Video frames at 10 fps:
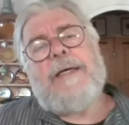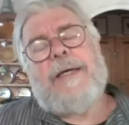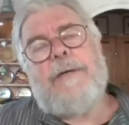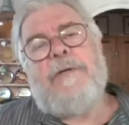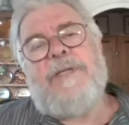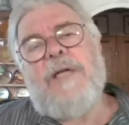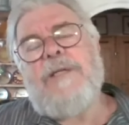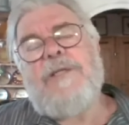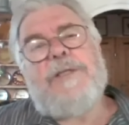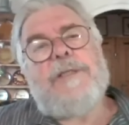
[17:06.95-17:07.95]
it
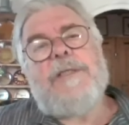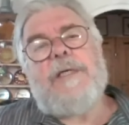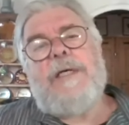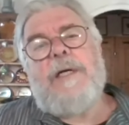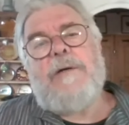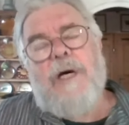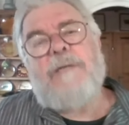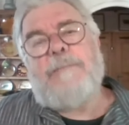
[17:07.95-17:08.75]
results in a rather